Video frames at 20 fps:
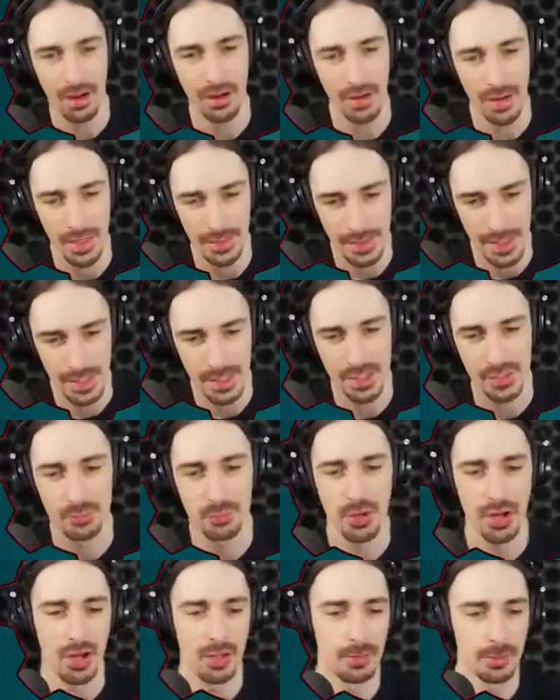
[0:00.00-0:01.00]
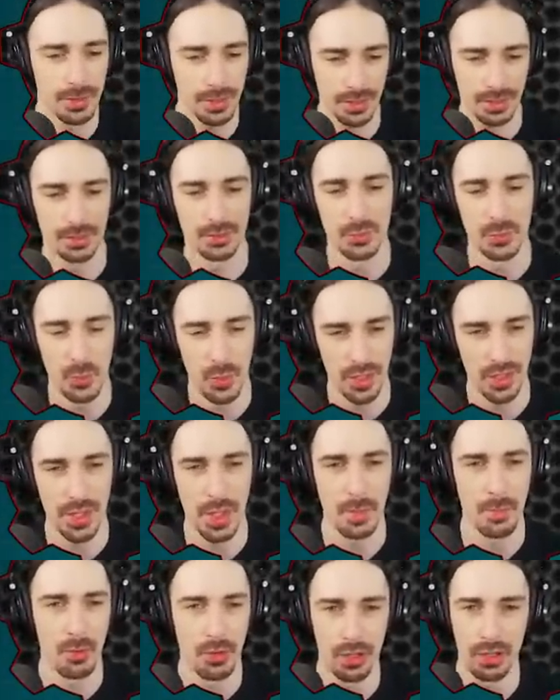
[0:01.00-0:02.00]
All right, that is probably one of
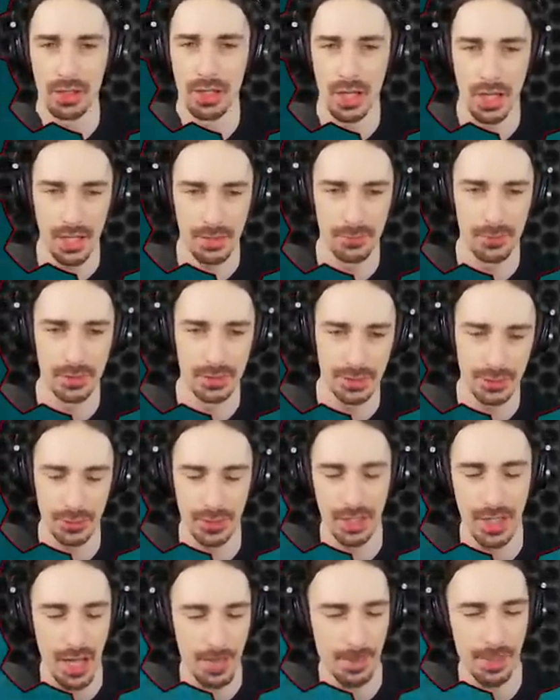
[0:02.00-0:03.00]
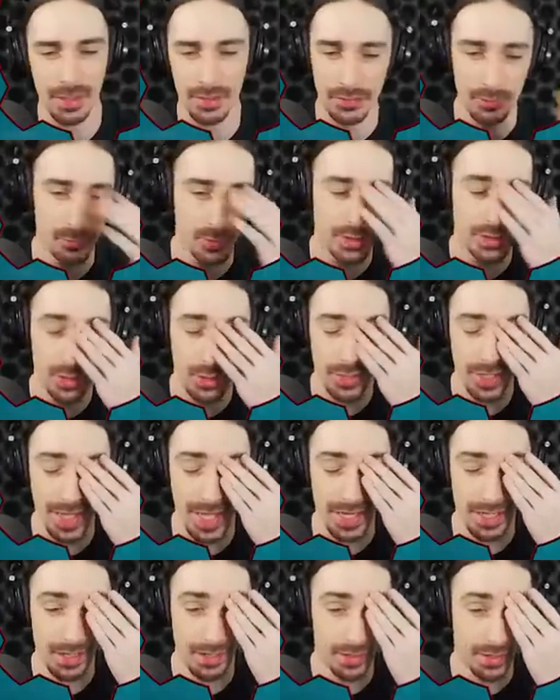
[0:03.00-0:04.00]
the more convoluted... I mean, reloading
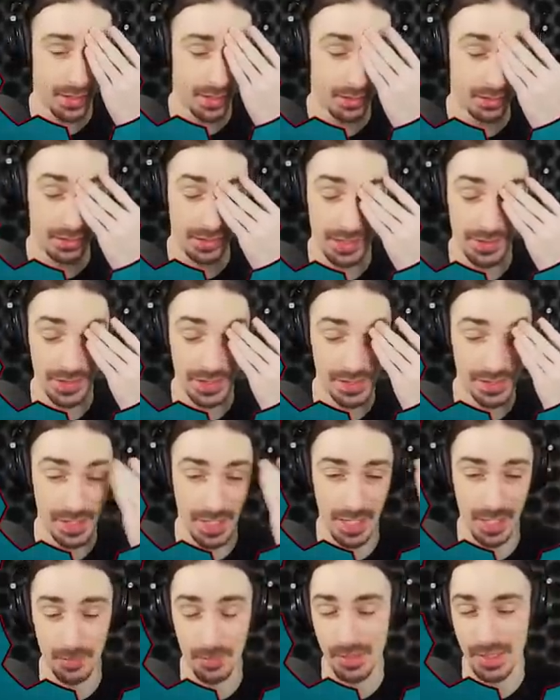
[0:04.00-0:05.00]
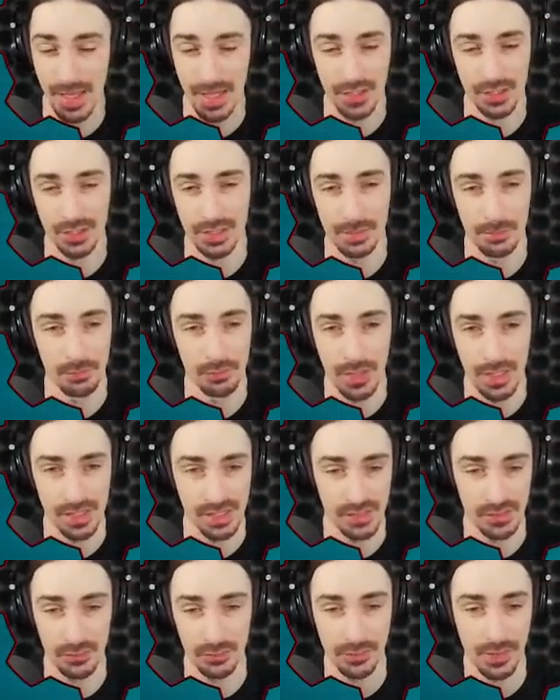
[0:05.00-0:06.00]
anything in this game is actually
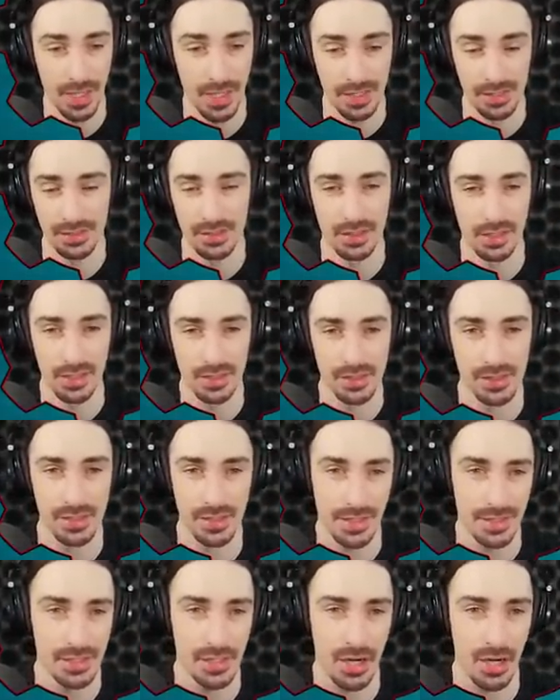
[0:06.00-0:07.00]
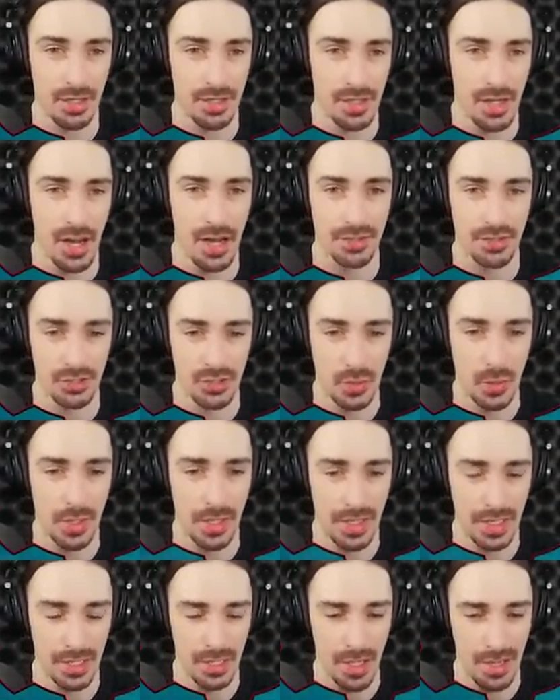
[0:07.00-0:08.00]
impressive, and it's hard not to do it
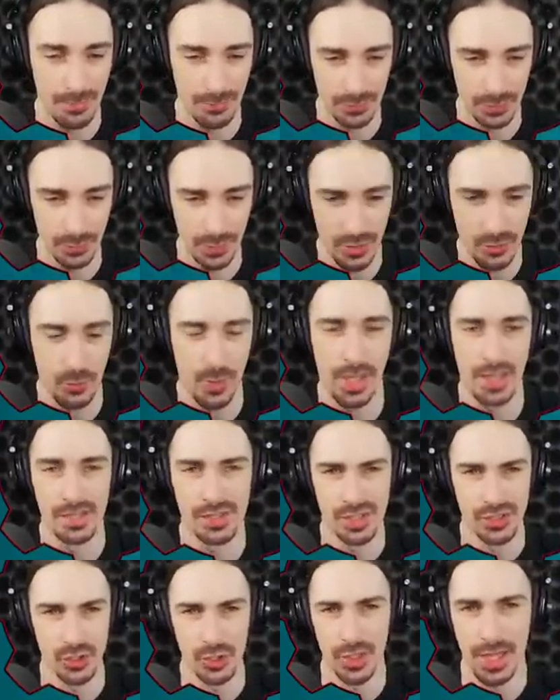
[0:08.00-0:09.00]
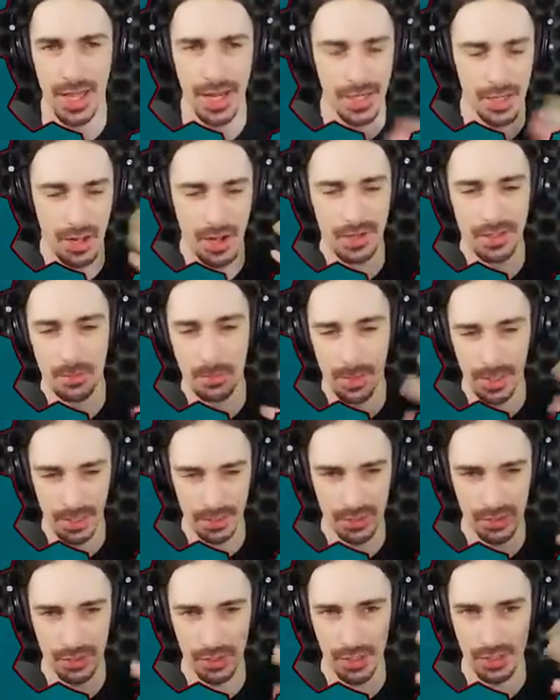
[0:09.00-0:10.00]
in a convoluted way since you can't
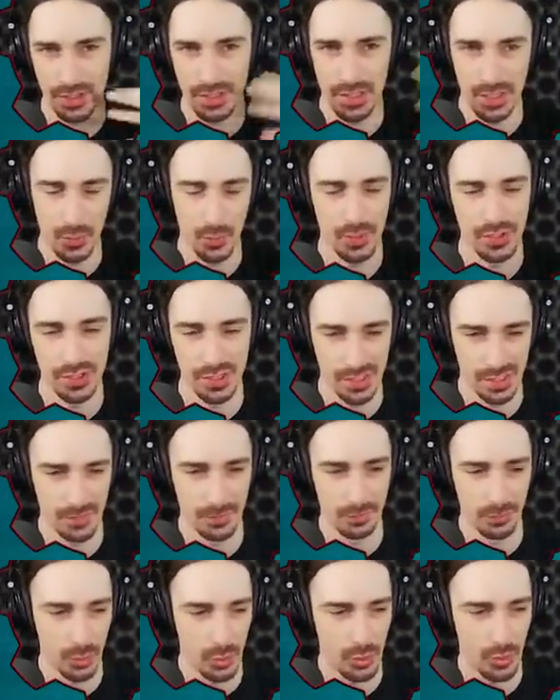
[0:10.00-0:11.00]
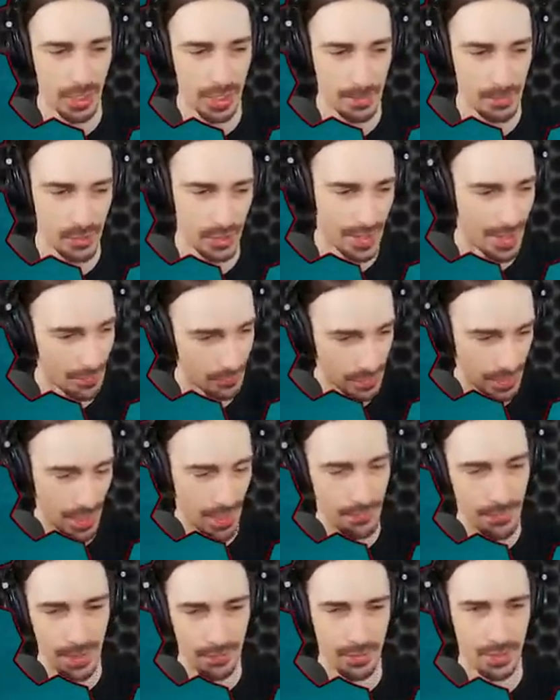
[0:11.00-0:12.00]
automate sequences of programs. You have to
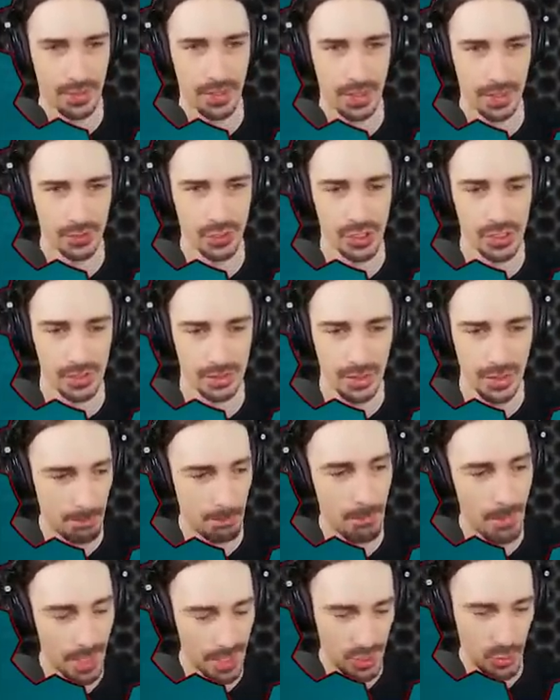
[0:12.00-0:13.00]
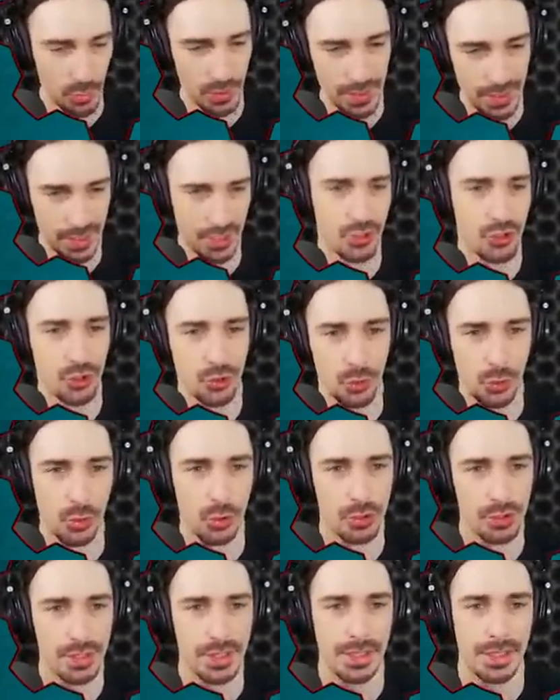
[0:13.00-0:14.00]
have everything just manually
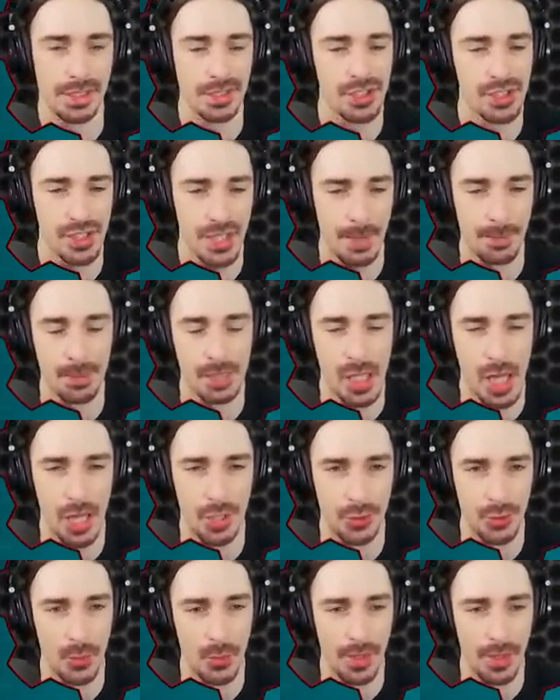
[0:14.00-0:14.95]
controlled each step along the